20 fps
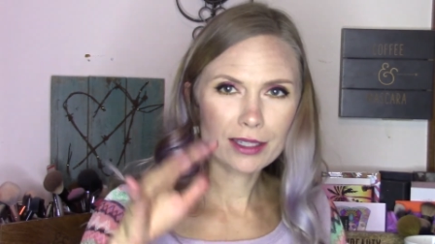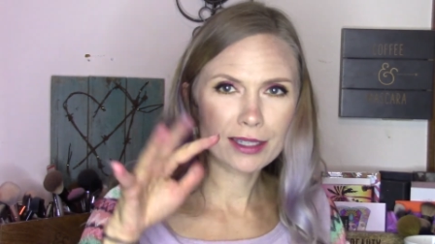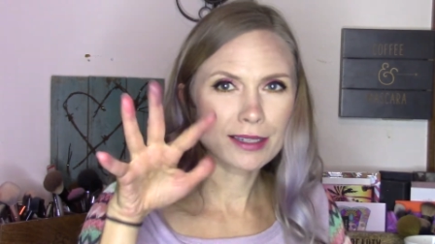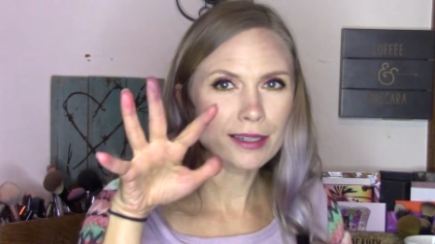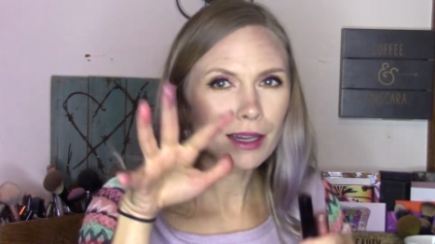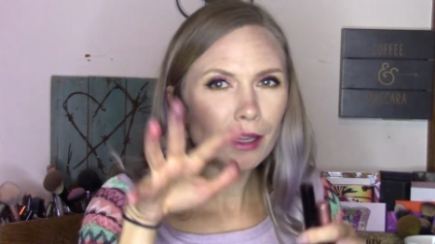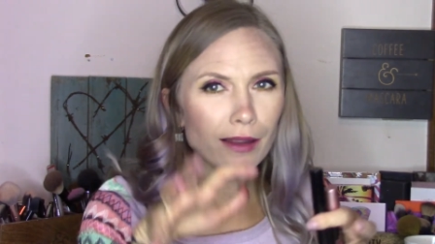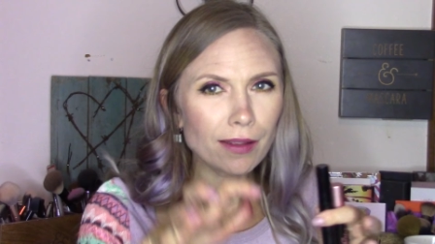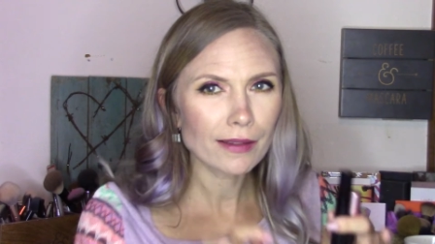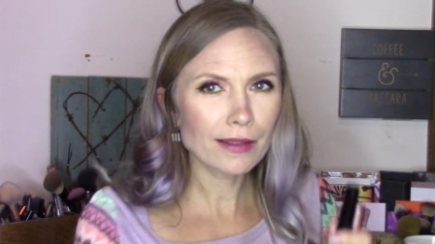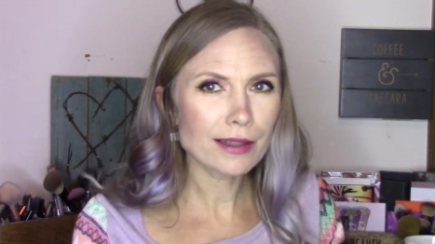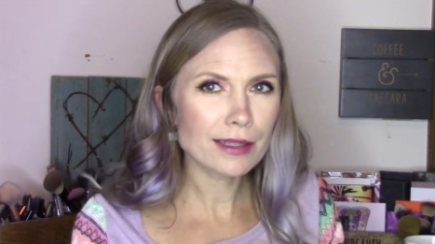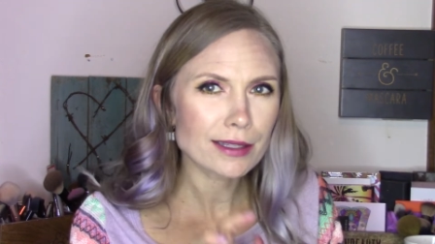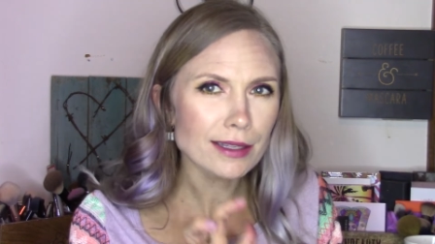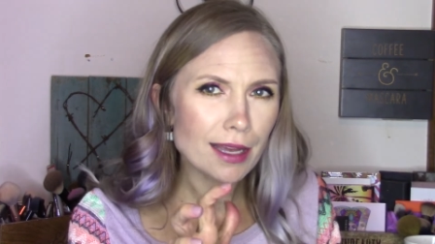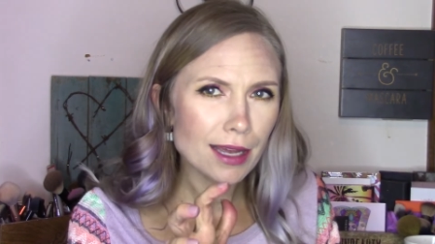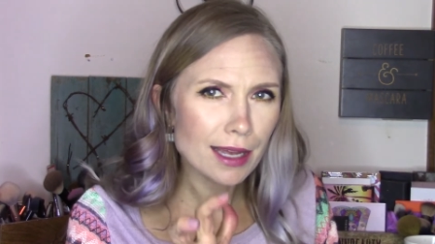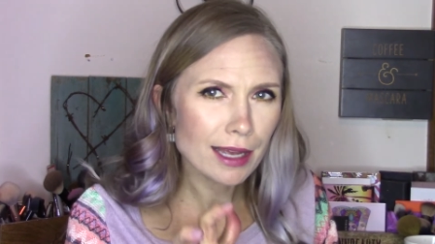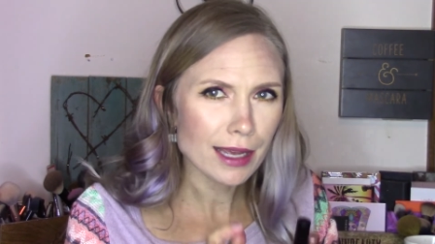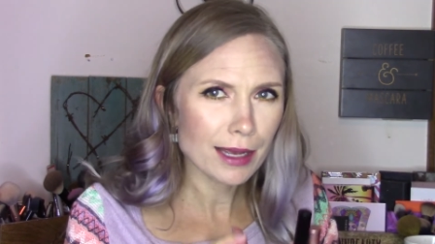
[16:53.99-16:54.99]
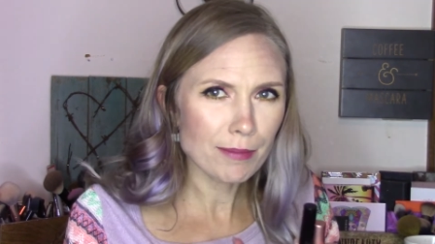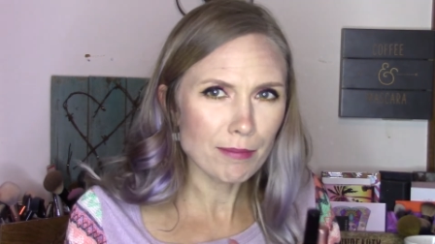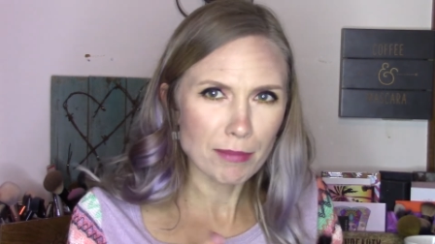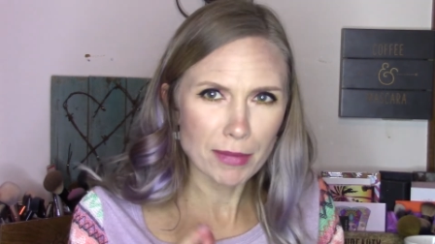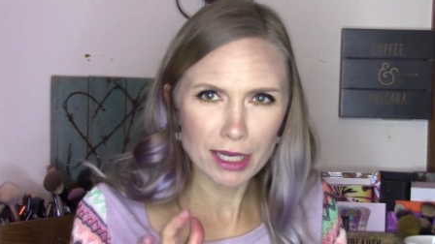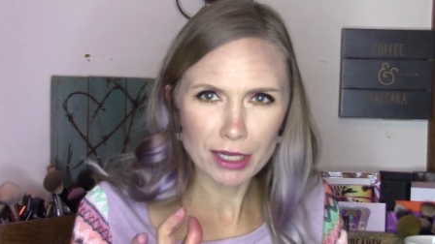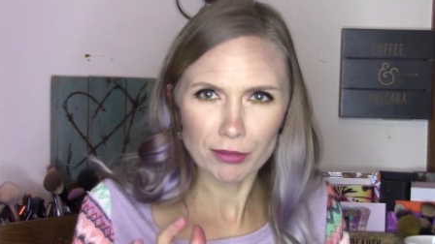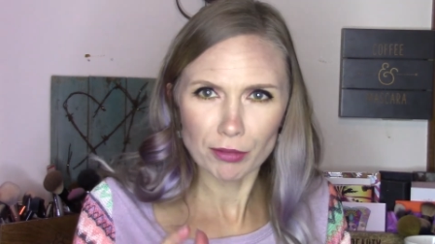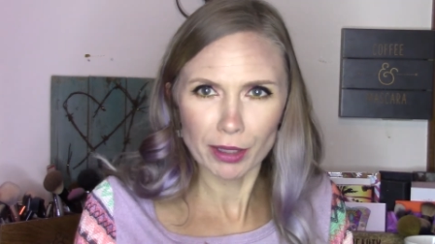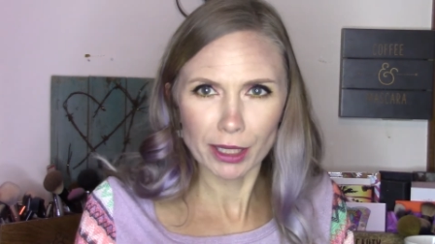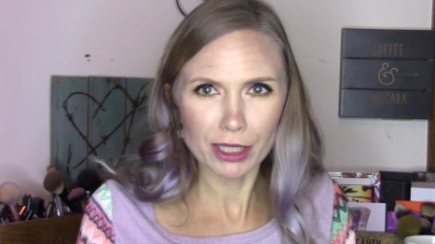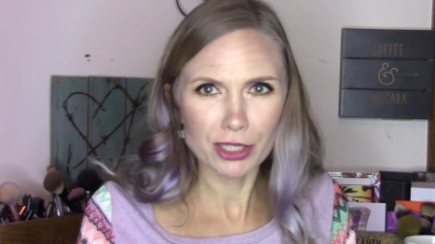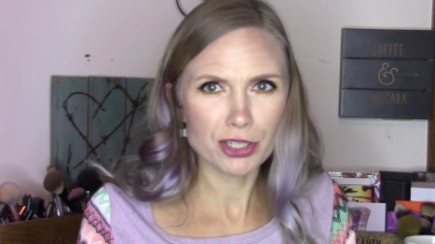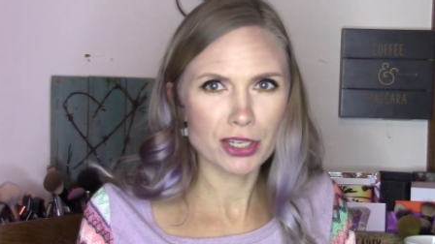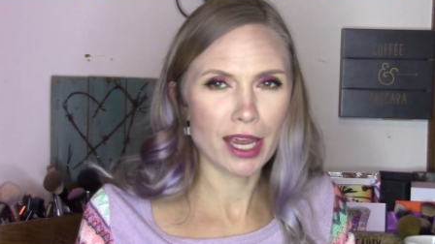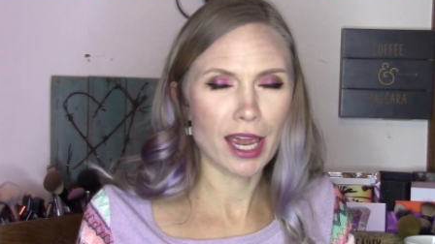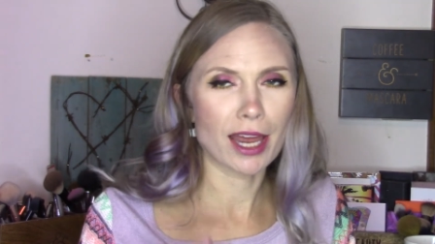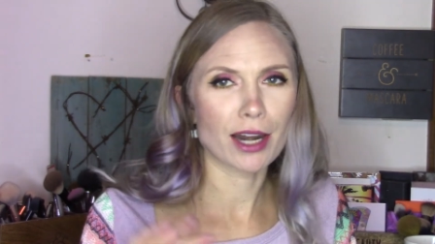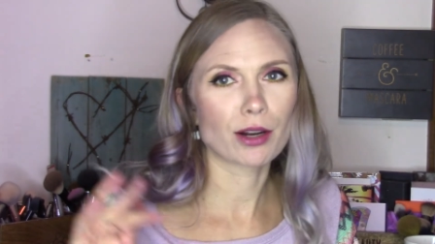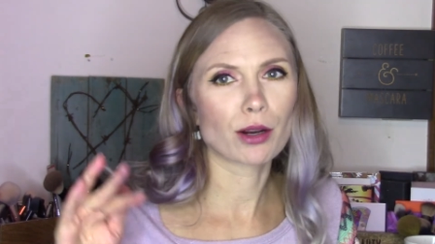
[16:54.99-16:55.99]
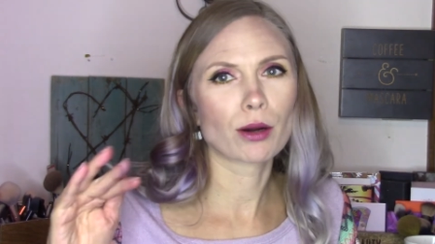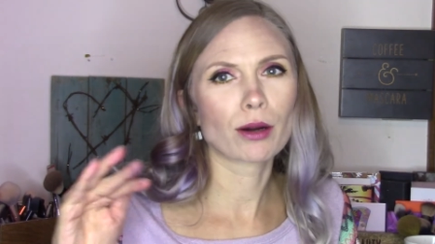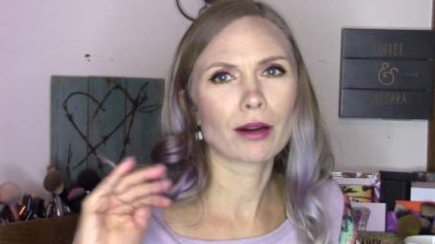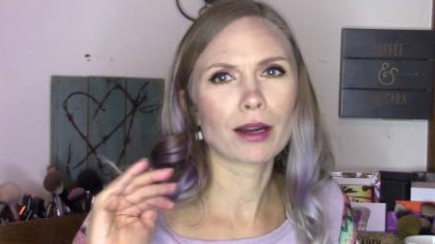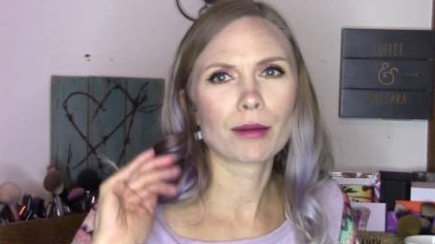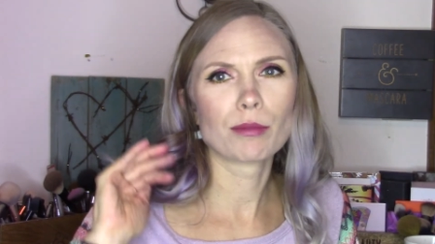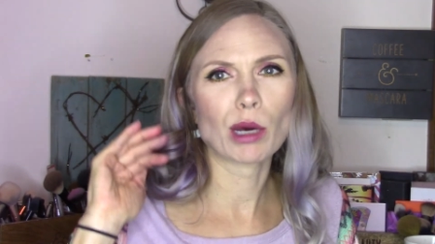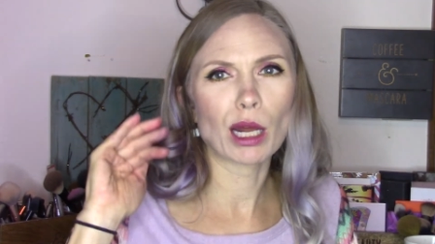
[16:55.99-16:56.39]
still in the same mid-range category,